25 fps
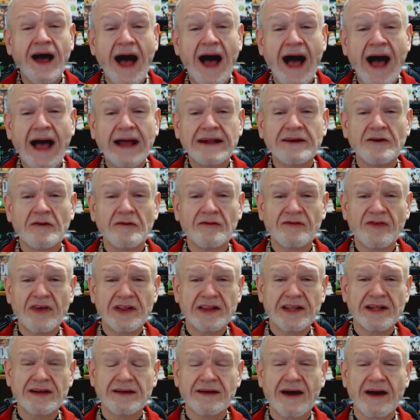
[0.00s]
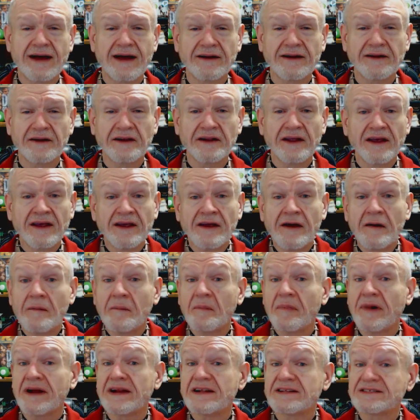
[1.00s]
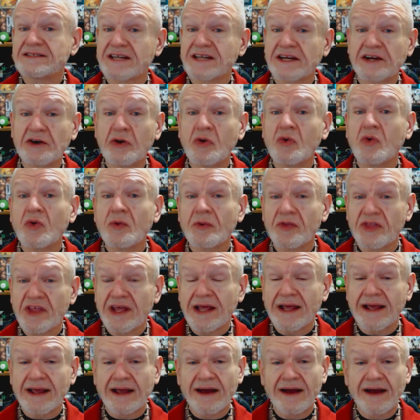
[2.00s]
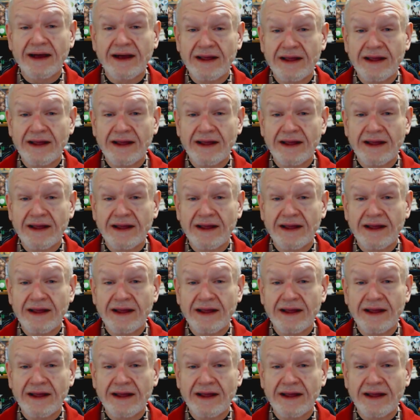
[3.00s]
I don't feel entitled, but it's a cool thing.